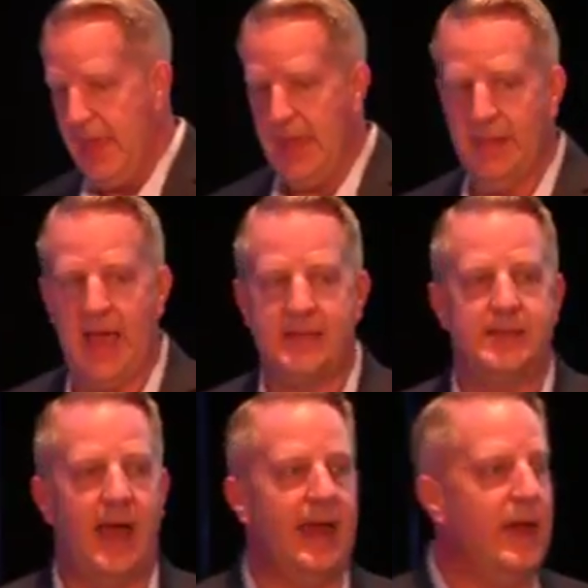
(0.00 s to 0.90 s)
And
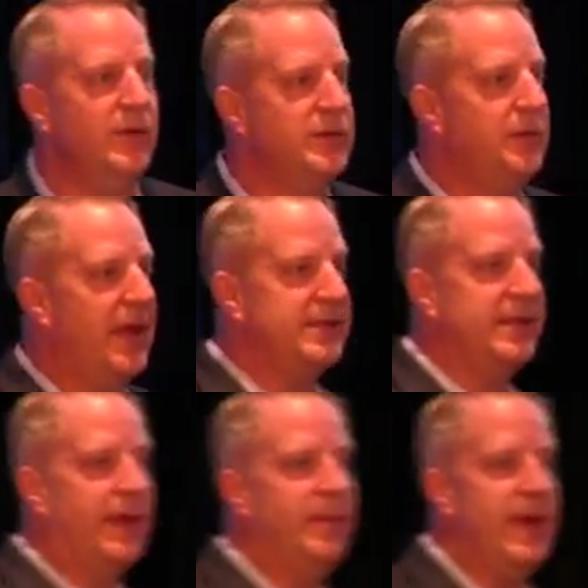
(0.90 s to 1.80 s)
last night I was blessed
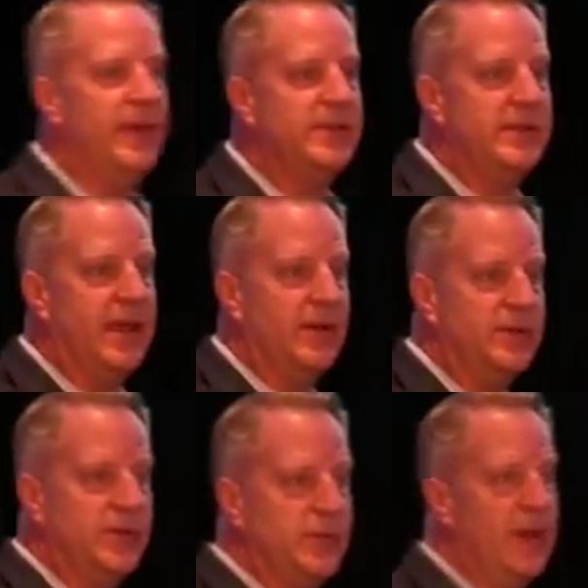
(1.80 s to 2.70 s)
to come
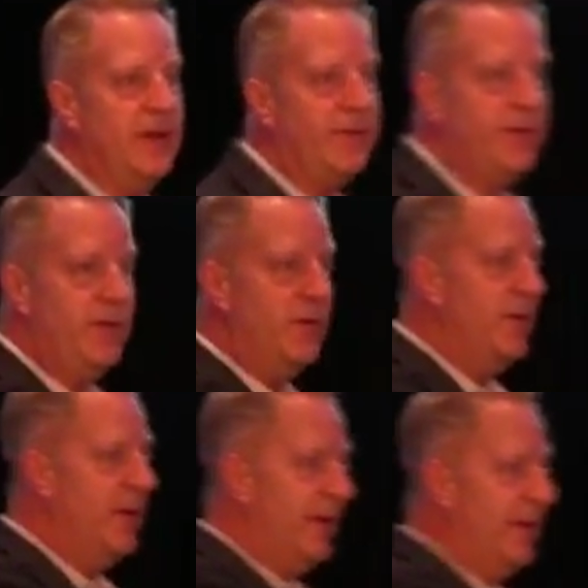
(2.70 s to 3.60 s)
downstairs and spend a few